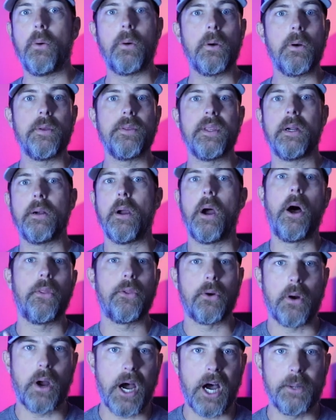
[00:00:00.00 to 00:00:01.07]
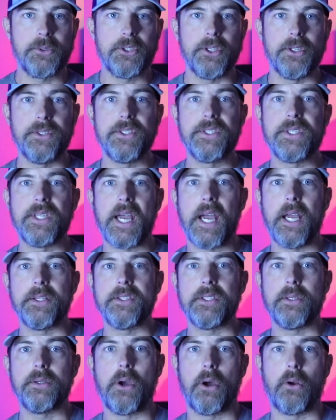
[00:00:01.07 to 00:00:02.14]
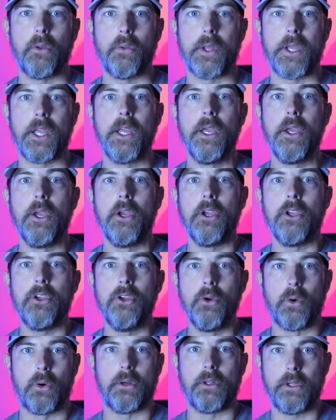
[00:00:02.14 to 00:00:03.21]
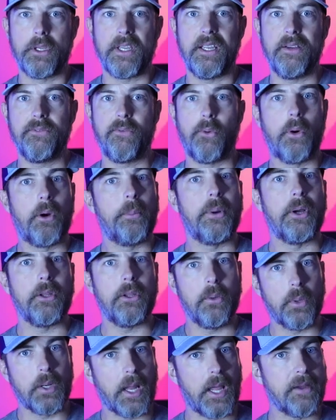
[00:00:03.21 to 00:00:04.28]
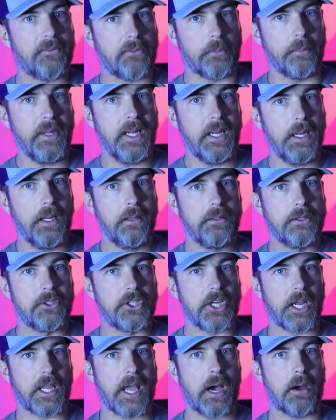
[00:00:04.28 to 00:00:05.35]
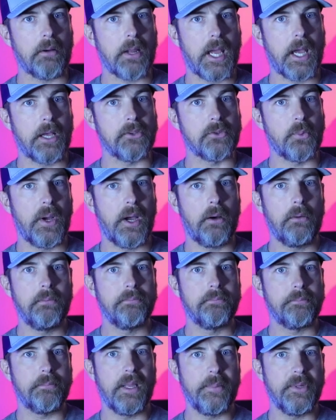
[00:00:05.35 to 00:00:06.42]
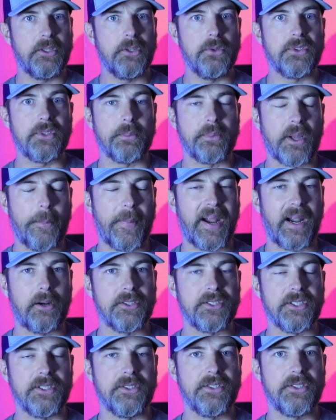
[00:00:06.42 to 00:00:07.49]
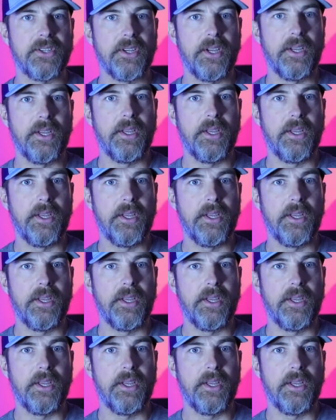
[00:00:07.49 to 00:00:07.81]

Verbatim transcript: or are there other options that not only you are looking for, but you would like for me to check out as well? Maybe do some comparisons.